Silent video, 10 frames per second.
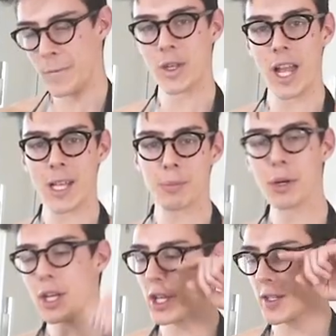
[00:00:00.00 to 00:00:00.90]
So that's
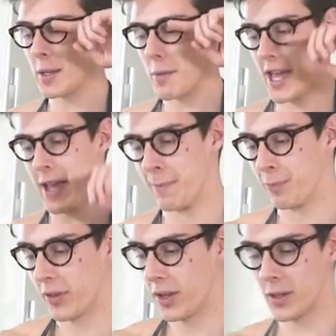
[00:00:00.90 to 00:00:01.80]
pretty good to me.
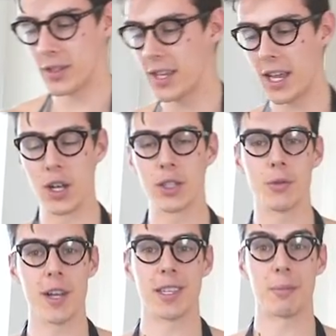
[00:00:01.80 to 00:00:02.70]
You can see it
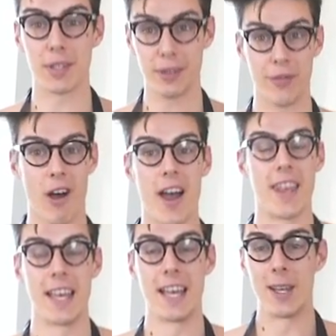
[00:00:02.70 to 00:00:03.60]
looks rustic, but it's
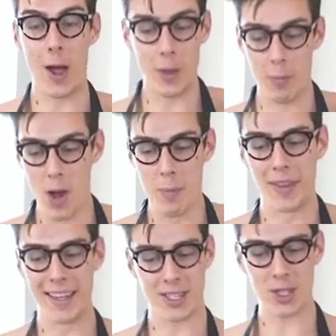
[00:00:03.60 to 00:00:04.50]
fine. Now at the
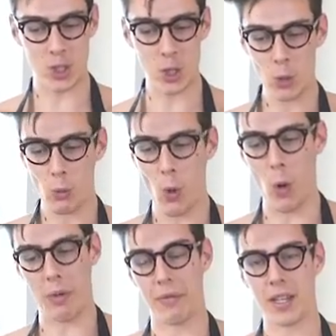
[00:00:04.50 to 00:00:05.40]
moment, this is too
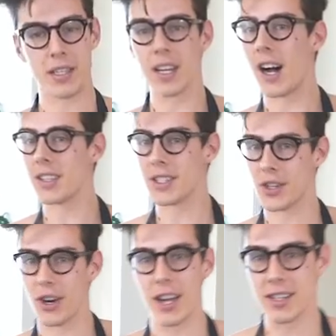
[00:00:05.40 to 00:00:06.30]
warm. If I start to
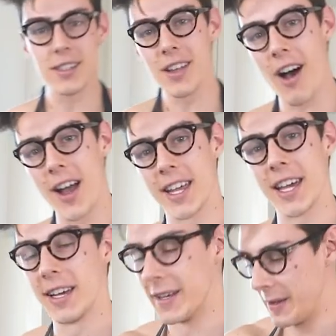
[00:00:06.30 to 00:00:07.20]
try and design
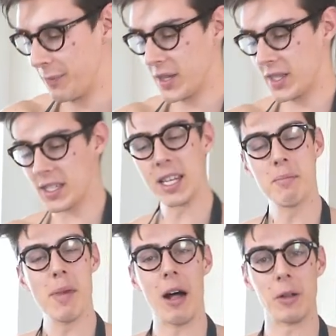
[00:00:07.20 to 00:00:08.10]
it, it's gonna
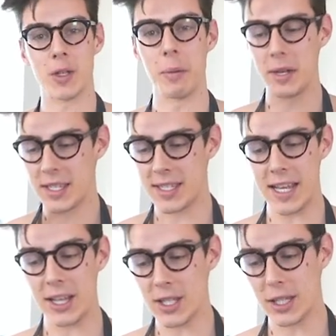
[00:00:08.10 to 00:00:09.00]
melt. So I'm gonna
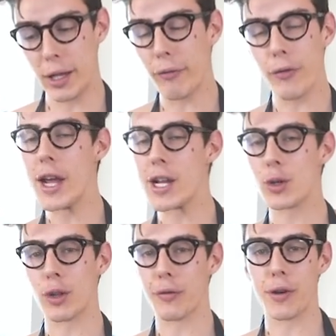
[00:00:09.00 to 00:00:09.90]
stick this in the fridge
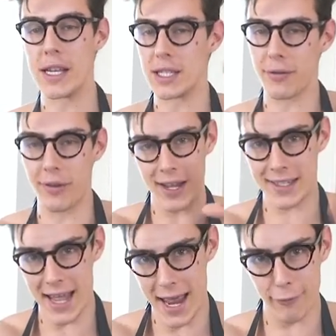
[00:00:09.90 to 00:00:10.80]
or the freezer for
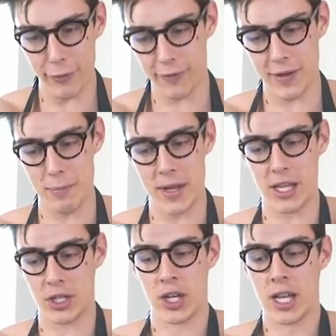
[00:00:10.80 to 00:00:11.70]
like 10, 15
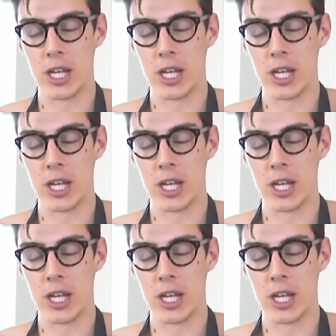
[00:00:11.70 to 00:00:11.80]
minutes